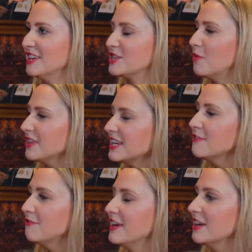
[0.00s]
So, what did
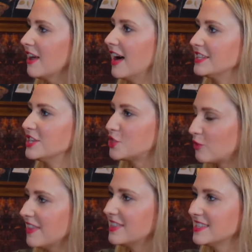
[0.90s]
it feel like to
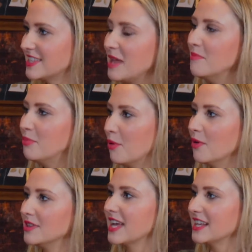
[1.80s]
tread the same
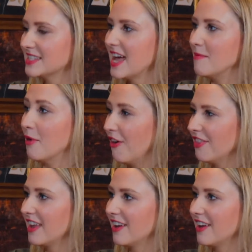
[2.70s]
boards as them on that